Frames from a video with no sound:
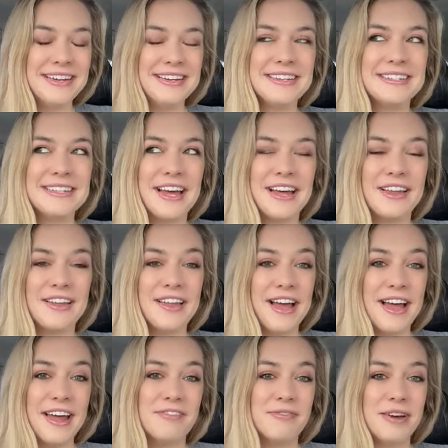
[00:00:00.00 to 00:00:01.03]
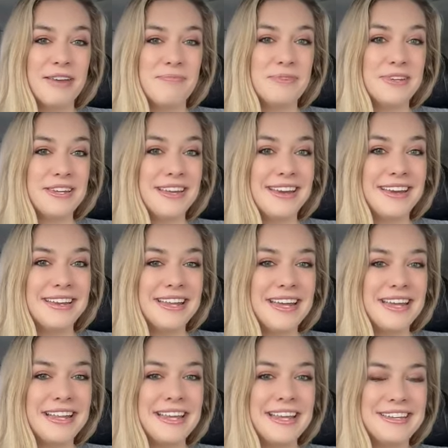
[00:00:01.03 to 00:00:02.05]
is a lot of what I've been getting
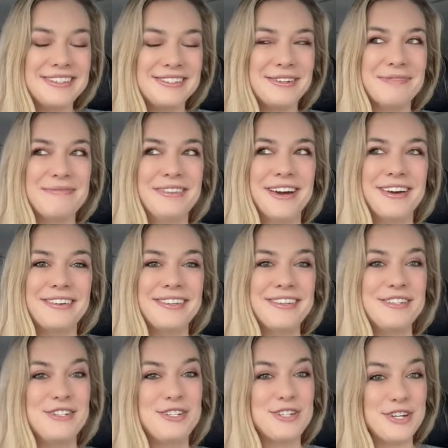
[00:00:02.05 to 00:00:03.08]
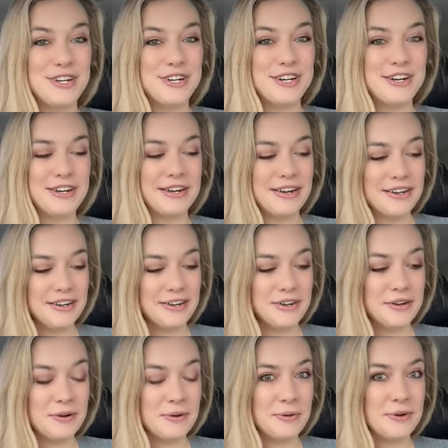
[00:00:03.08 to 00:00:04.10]
lately. So I'm not really sure
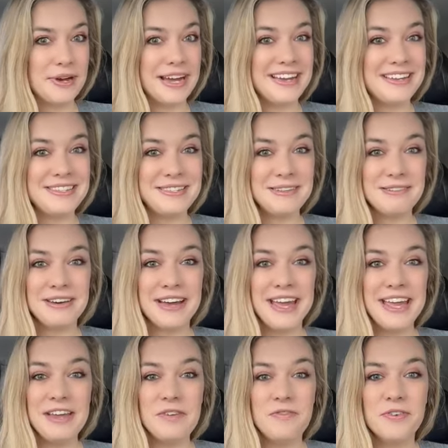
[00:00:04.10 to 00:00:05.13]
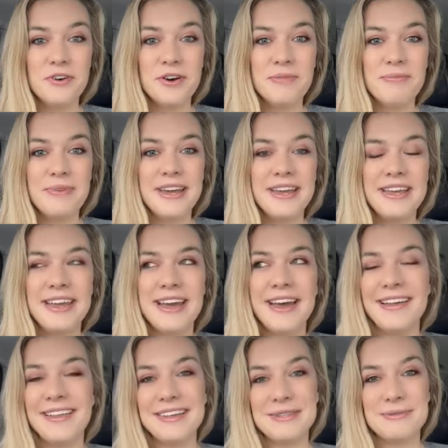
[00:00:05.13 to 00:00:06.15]
why it's so hateful. But
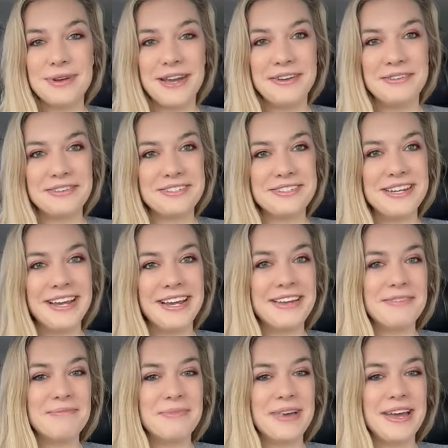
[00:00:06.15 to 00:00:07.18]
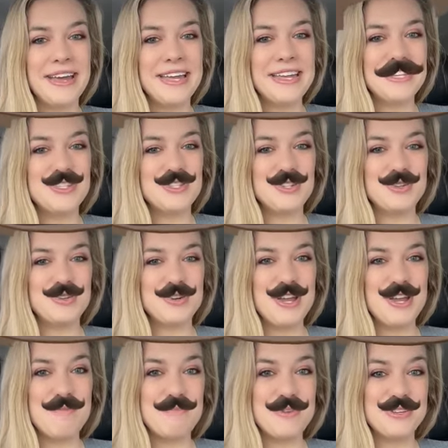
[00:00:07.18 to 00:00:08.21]
yeah, that's why I don't check my
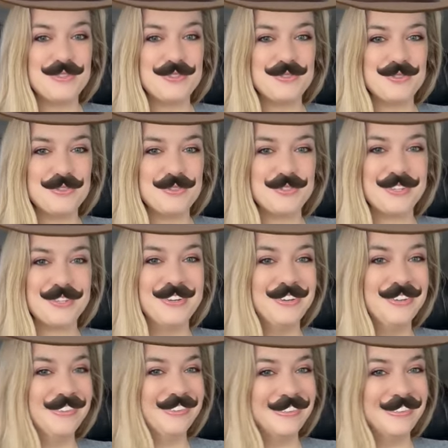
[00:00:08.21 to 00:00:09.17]
Instagram messages.